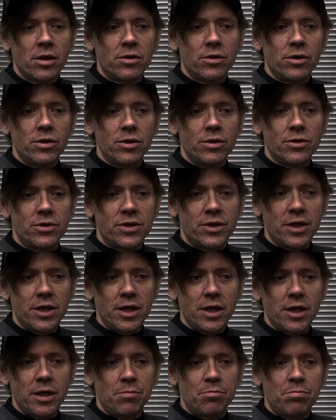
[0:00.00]
You
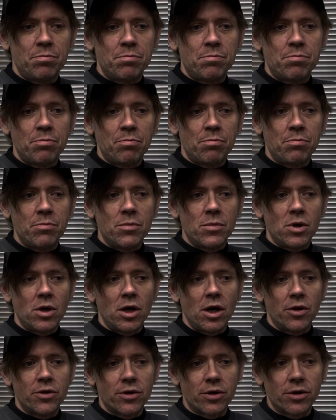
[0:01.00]
see
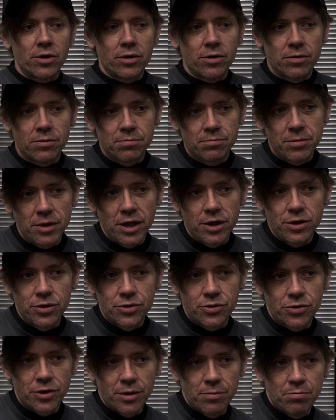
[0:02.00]
other
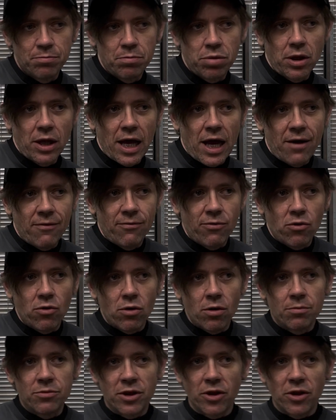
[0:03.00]
industry platforms,